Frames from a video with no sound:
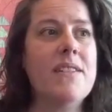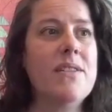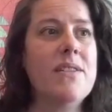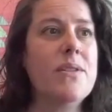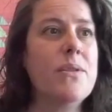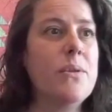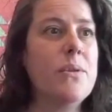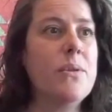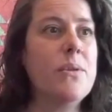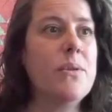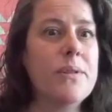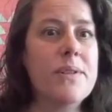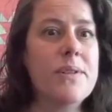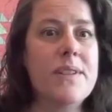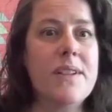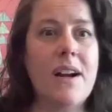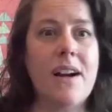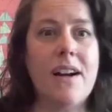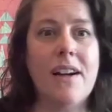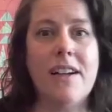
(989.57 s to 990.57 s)

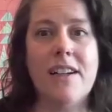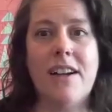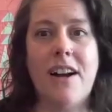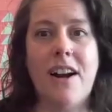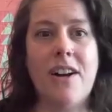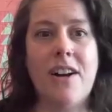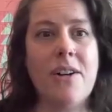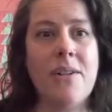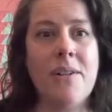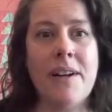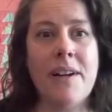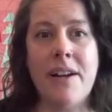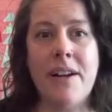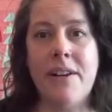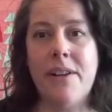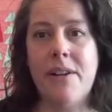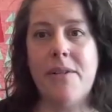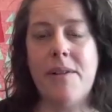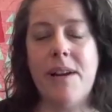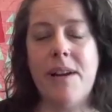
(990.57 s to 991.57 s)
Schools are going out
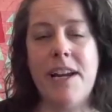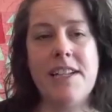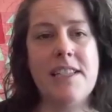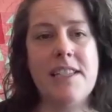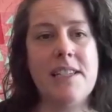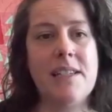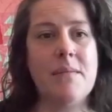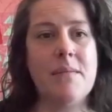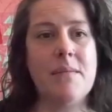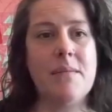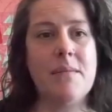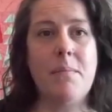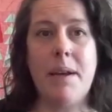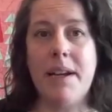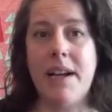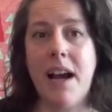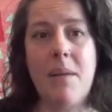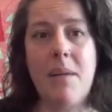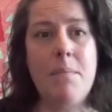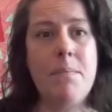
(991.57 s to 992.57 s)
of their way to
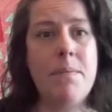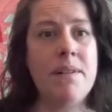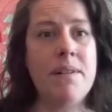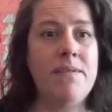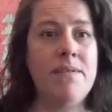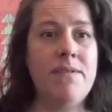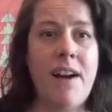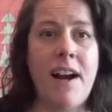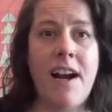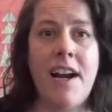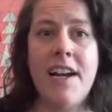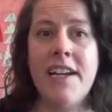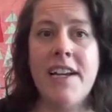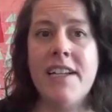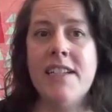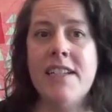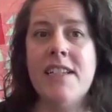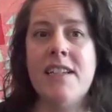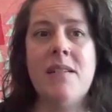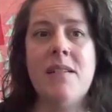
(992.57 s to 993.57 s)
pick up and
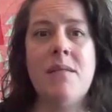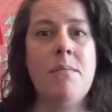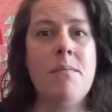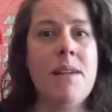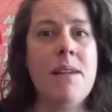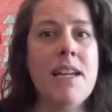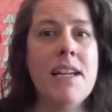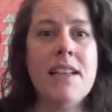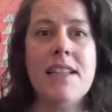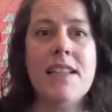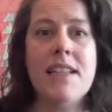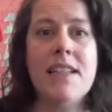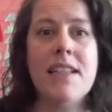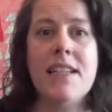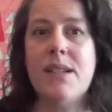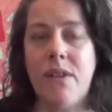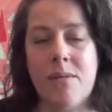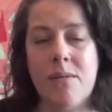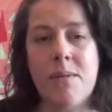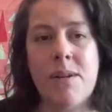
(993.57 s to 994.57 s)
find and meet these
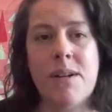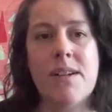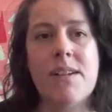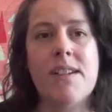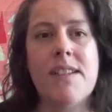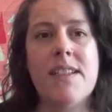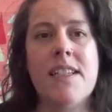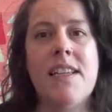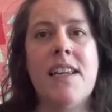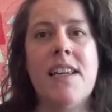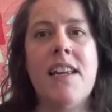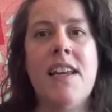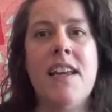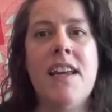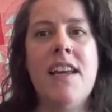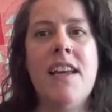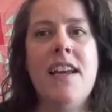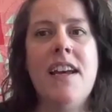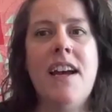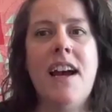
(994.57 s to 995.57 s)
farmers. And
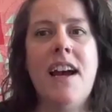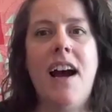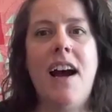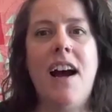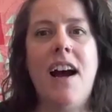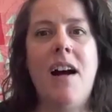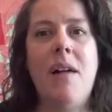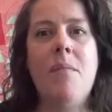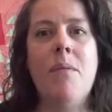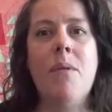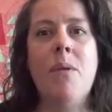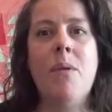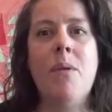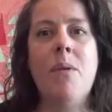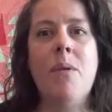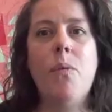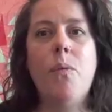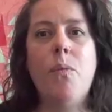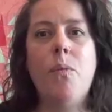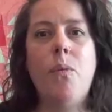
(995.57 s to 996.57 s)

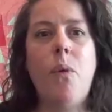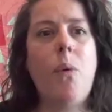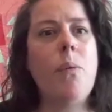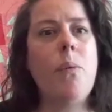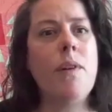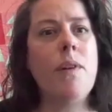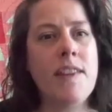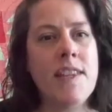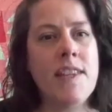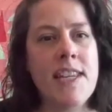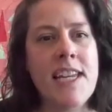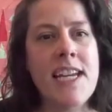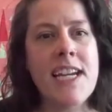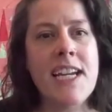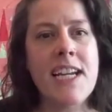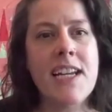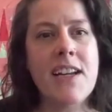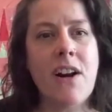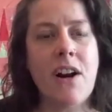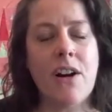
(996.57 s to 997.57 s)
what we
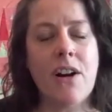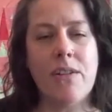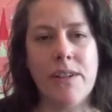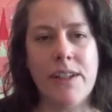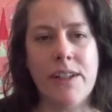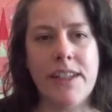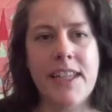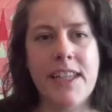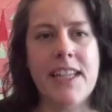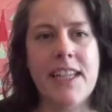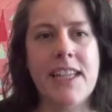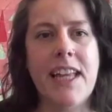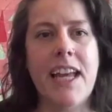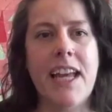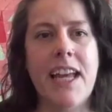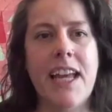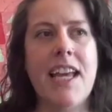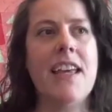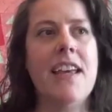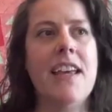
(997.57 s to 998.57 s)
need are really
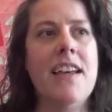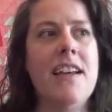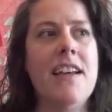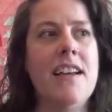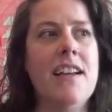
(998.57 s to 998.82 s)
like